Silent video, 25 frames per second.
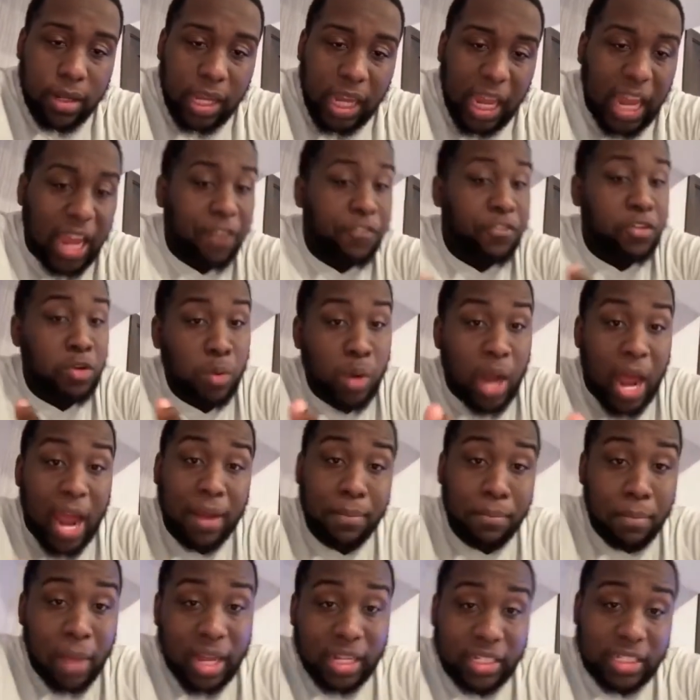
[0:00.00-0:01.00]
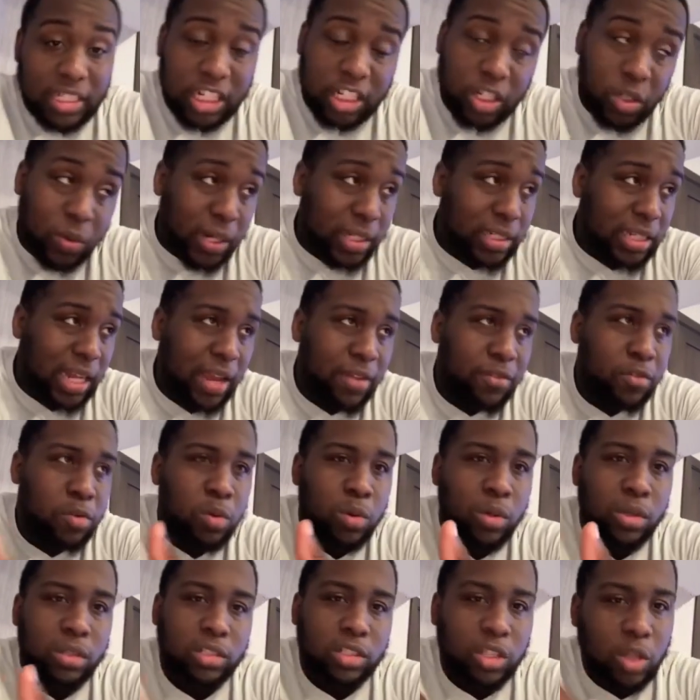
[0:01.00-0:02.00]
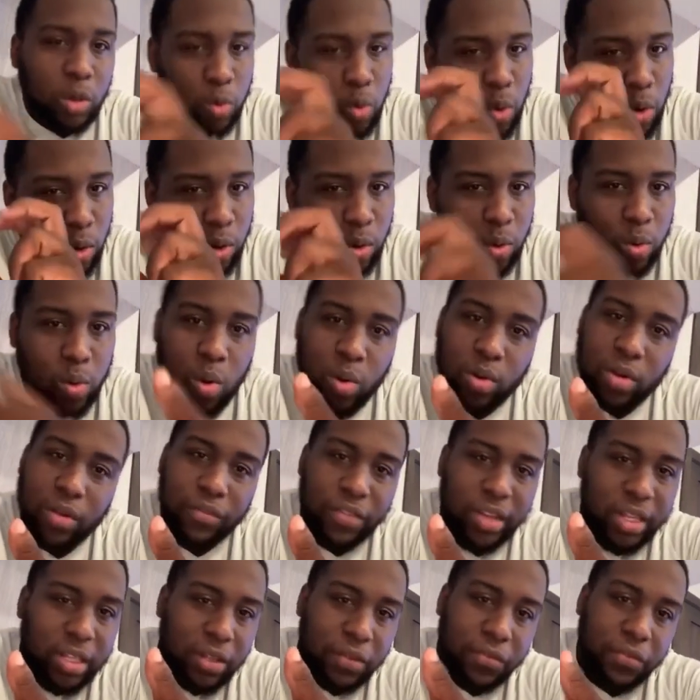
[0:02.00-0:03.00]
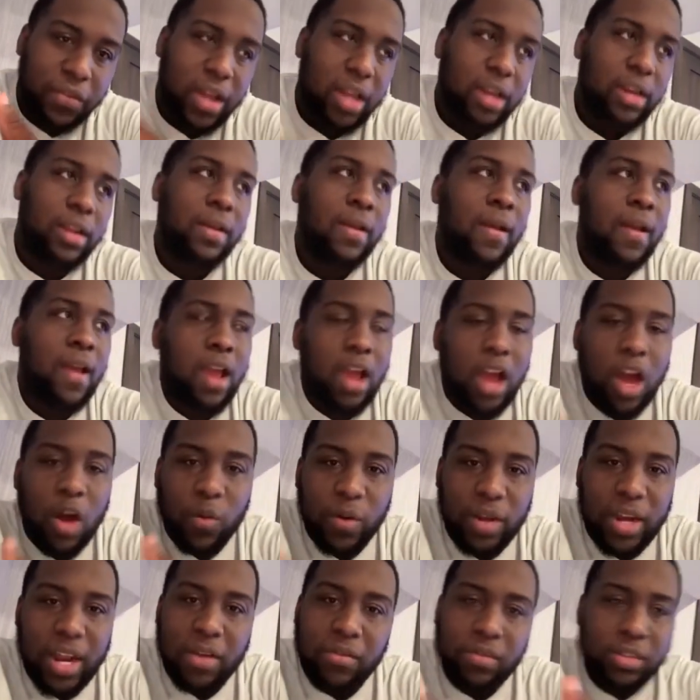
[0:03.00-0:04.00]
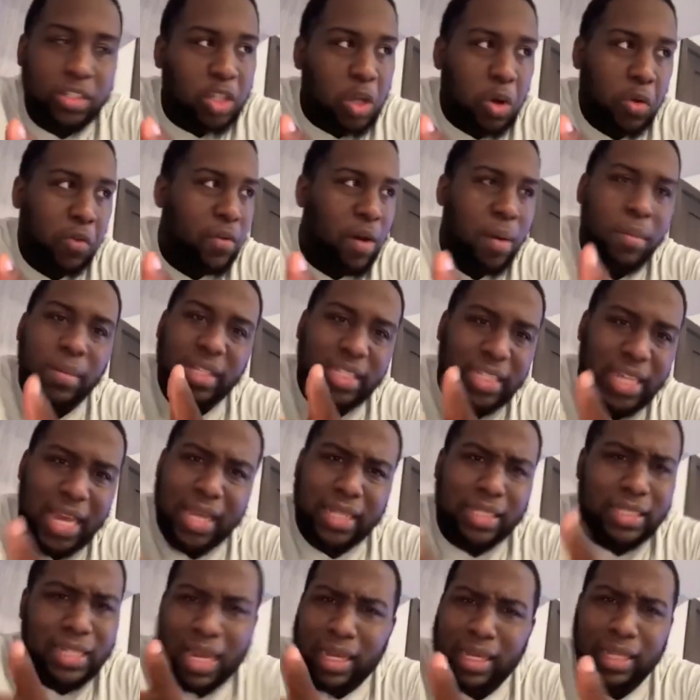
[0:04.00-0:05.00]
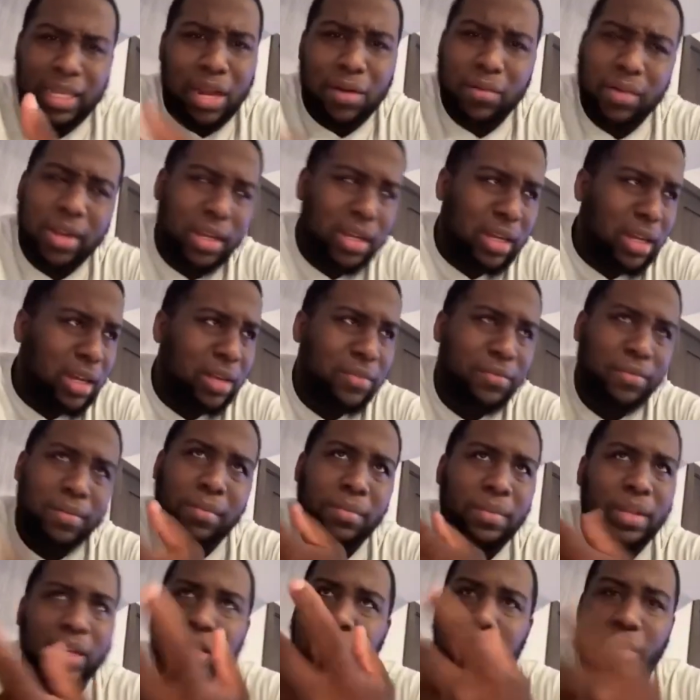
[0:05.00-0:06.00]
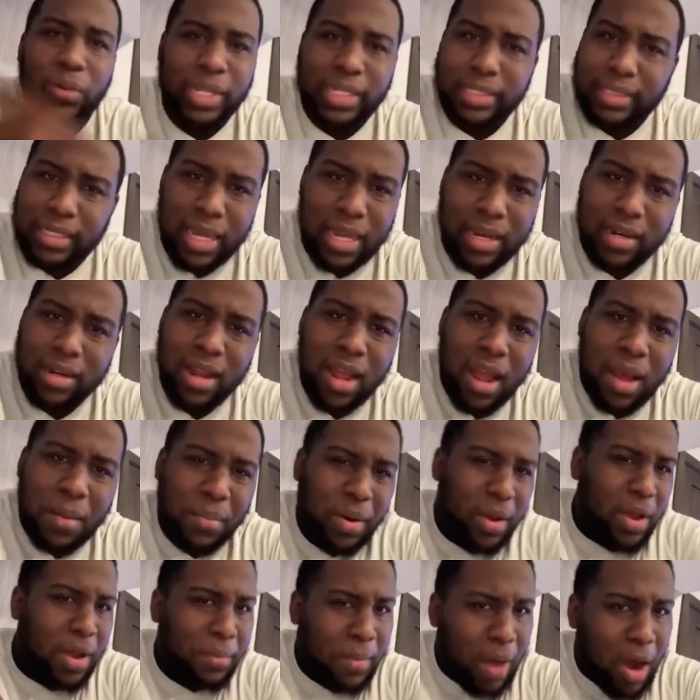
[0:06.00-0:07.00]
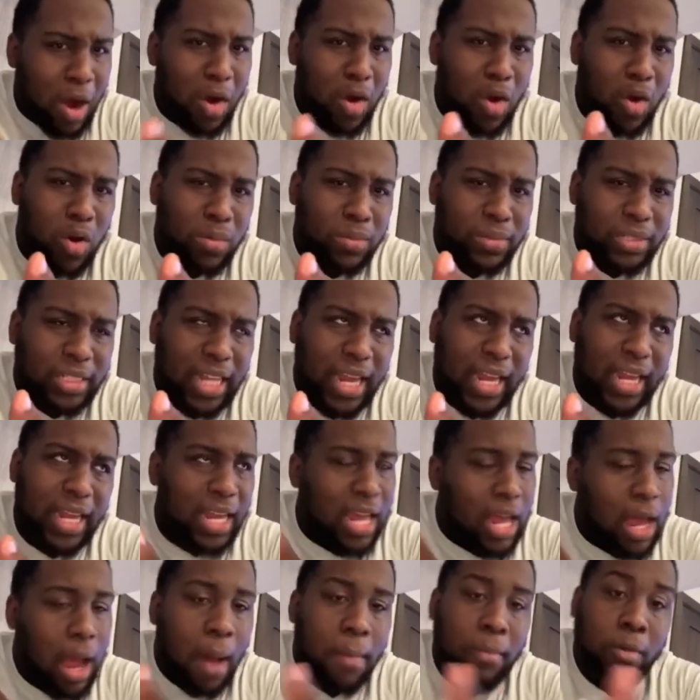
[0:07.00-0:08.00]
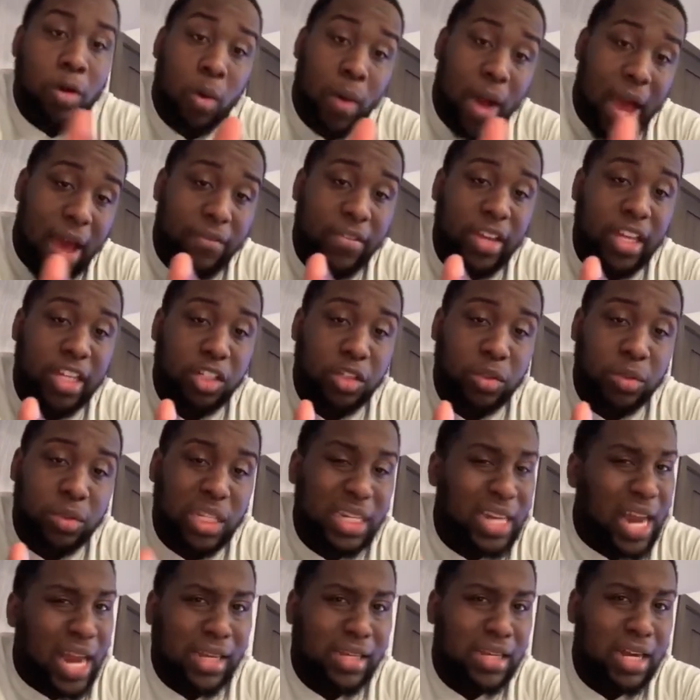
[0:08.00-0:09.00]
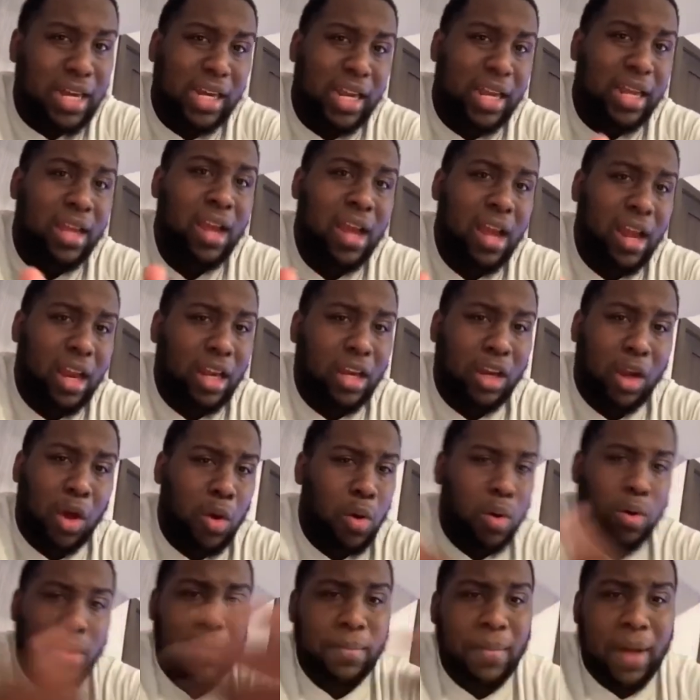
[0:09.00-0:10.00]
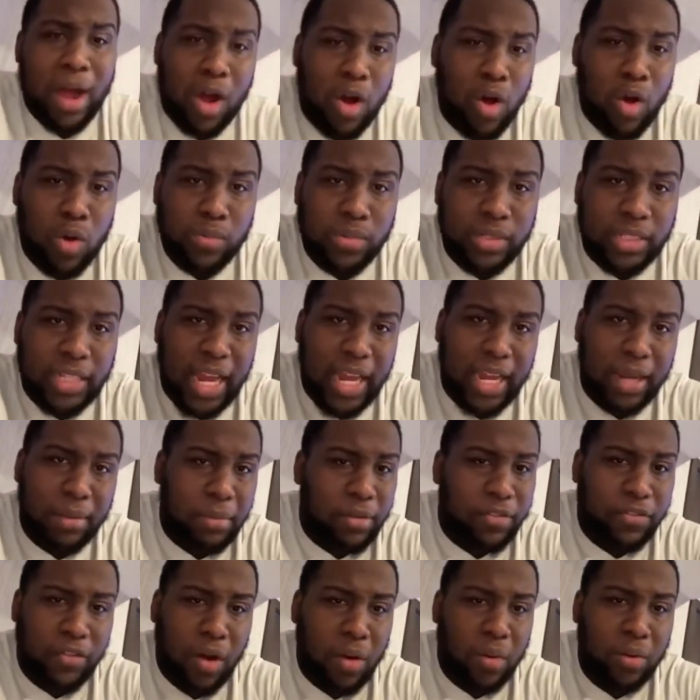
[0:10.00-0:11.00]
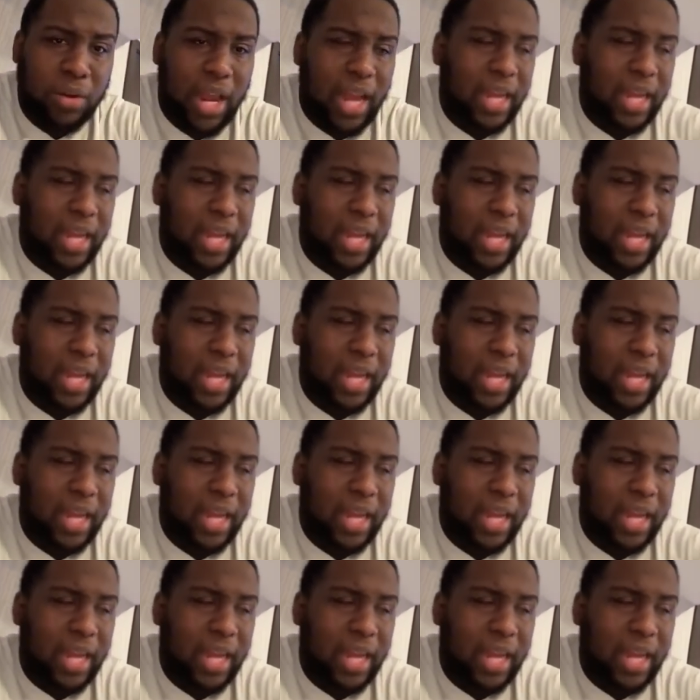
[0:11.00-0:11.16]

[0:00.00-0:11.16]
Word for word: If you like my situation, like you are so quote-unquote convicted felon or whatever. So if I'm in Texas, I can carry a gun. If I'm in Louisiana, but in my home state, I'm going to have issues. And I've done it long in my home state before.